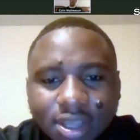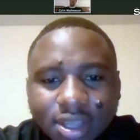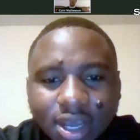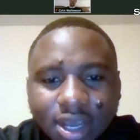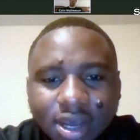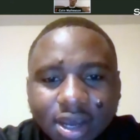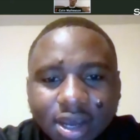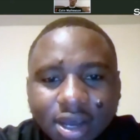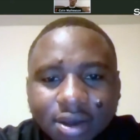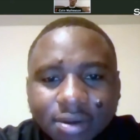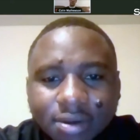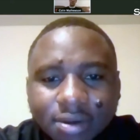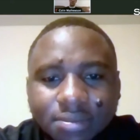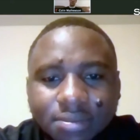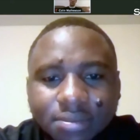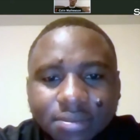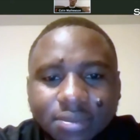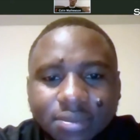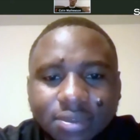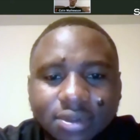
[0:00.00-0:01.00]
um,
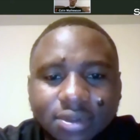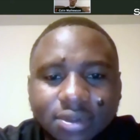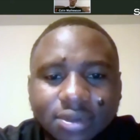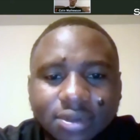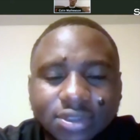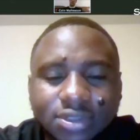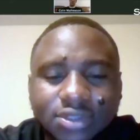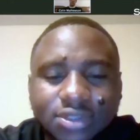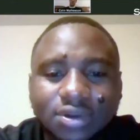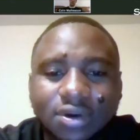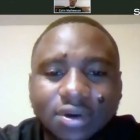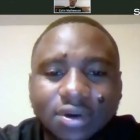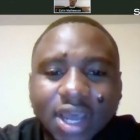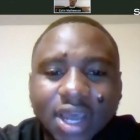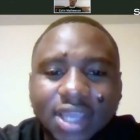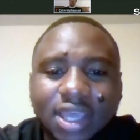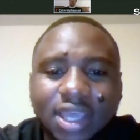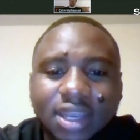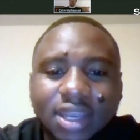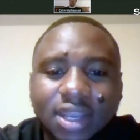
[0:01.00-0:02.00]
so I
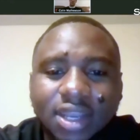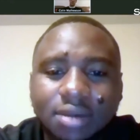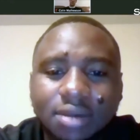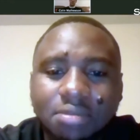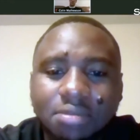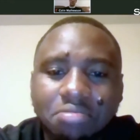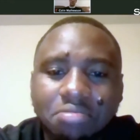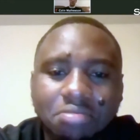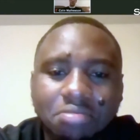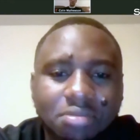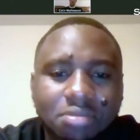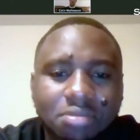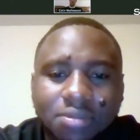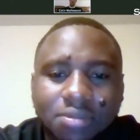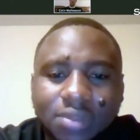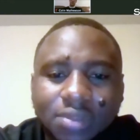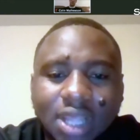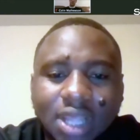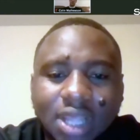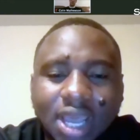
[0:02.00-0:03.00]
can uh,
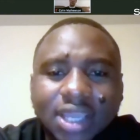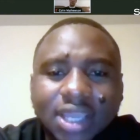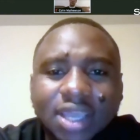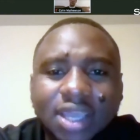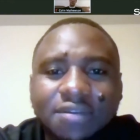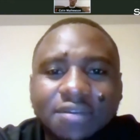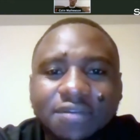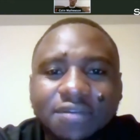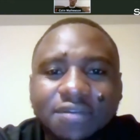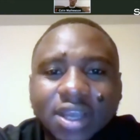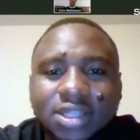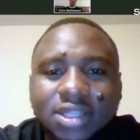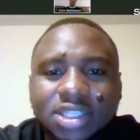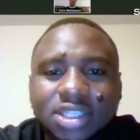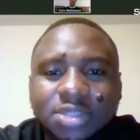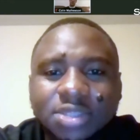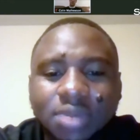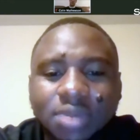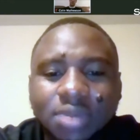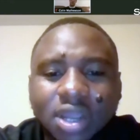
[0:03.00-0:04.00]
I can fight
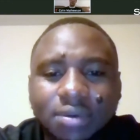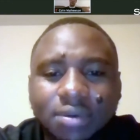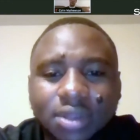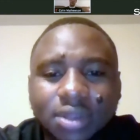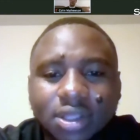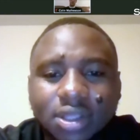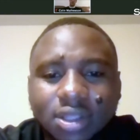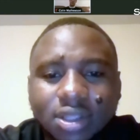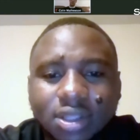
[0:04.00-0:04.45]
this barrier,